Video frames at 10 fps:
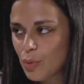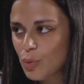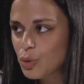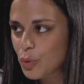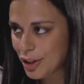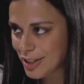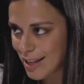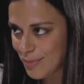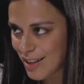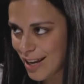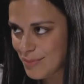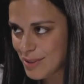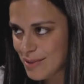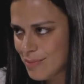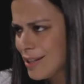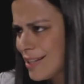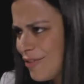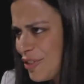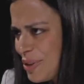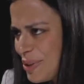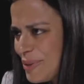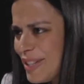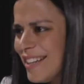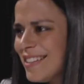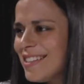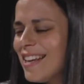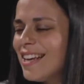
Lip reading: with work sometimes, myself included,